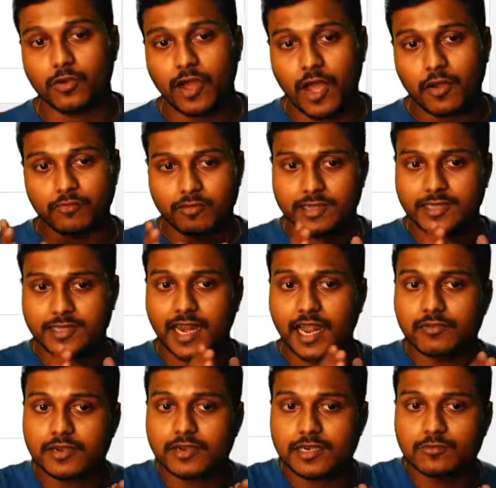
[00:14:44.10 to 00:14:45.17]
Whether I will
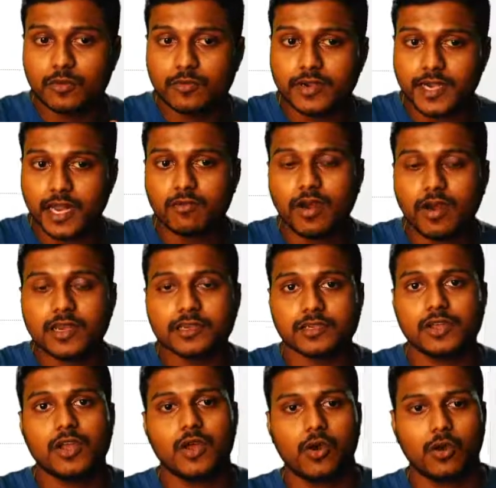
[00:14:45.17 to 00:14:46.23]
remove data 1
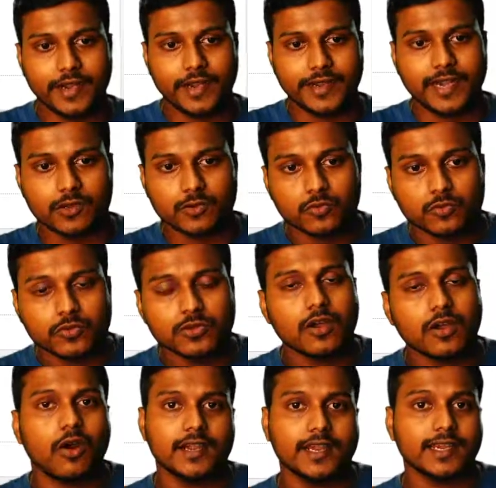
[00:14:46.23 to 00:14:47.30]
or data 2 or
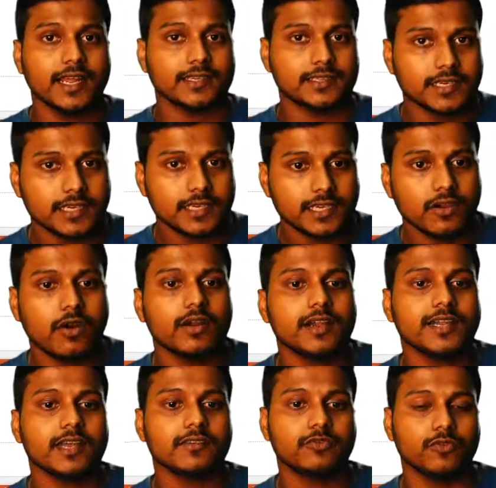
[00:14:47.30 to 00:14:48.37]
data 3 or data
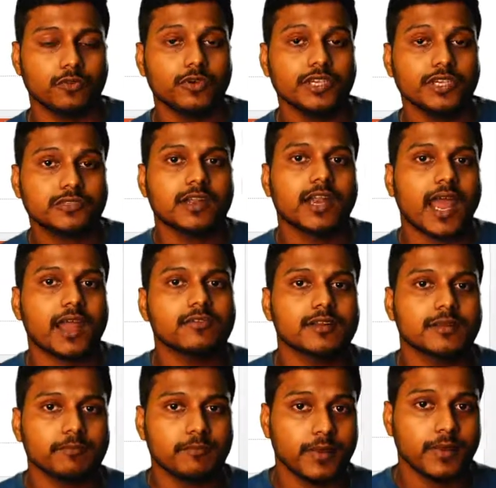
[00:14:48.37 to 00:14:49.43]
4, which one I would
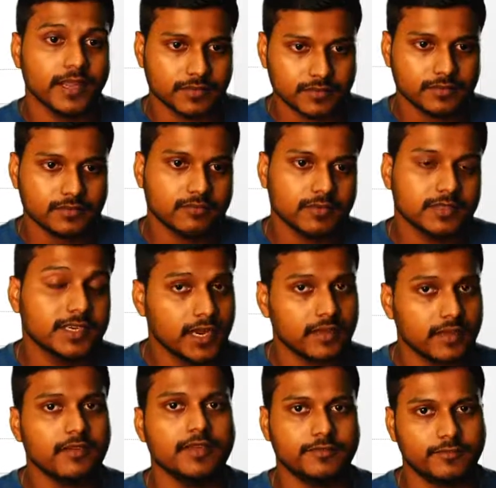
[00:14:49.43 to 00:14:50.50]
replace with data 5?
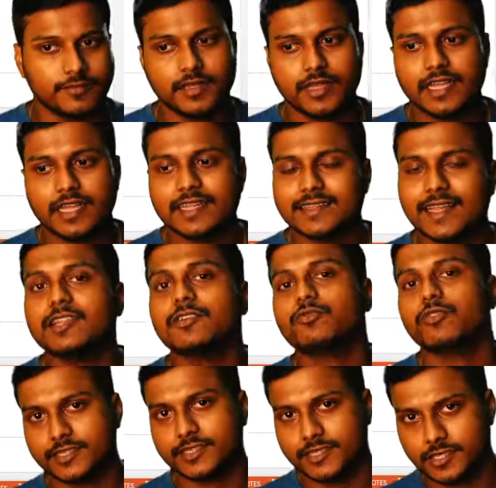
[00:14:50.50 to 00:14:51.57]
That is the question
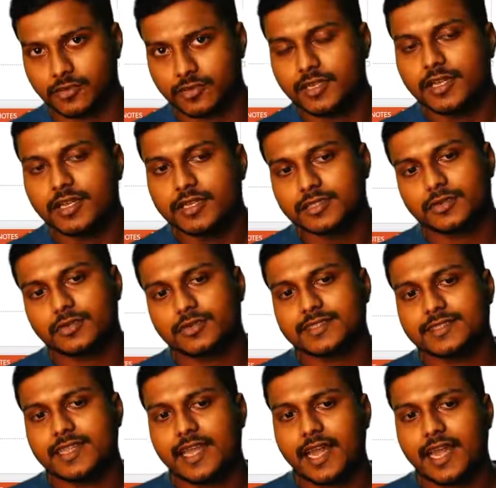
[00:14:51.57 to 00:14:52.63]
here. So
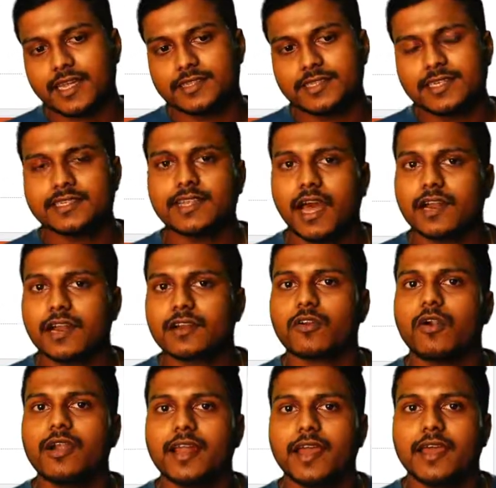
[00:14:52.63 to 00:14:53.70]
that these are called
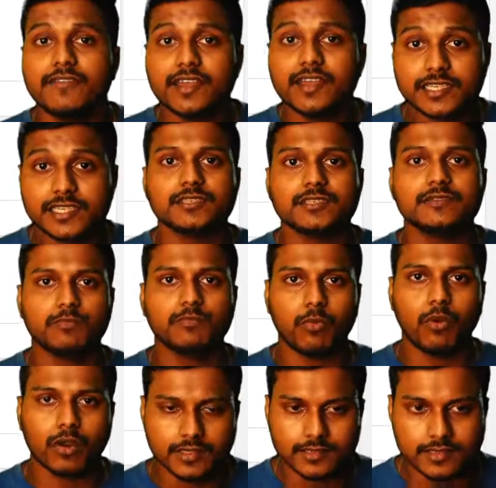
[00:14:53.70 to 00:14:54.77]
eviction
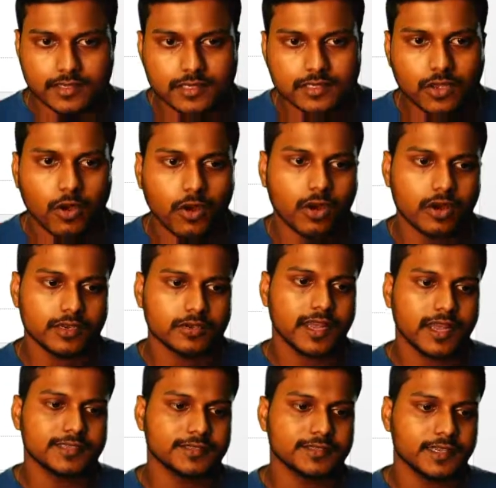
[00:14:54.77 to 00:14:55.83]
policies, or you can
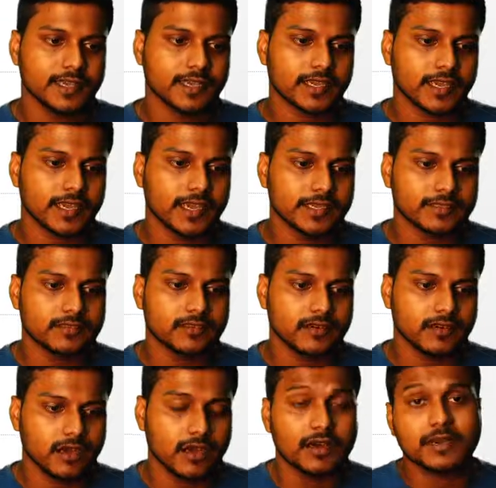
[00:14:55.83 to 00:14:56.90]
say case
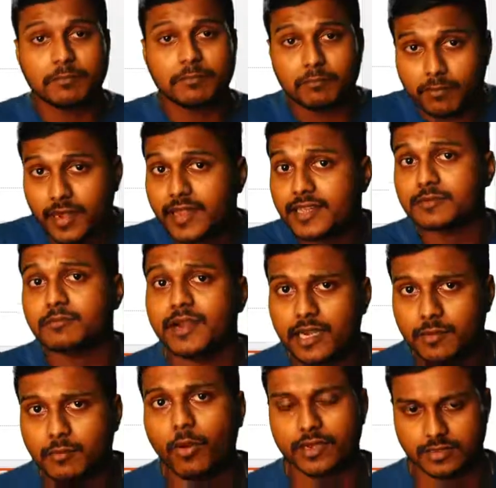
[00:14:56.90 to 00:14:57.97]
replacement
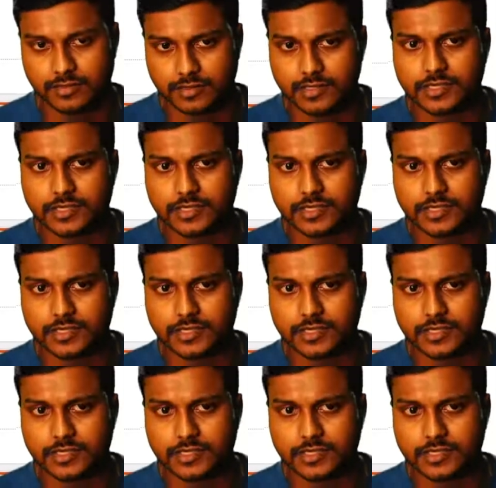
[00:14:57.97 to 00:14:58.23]
policies.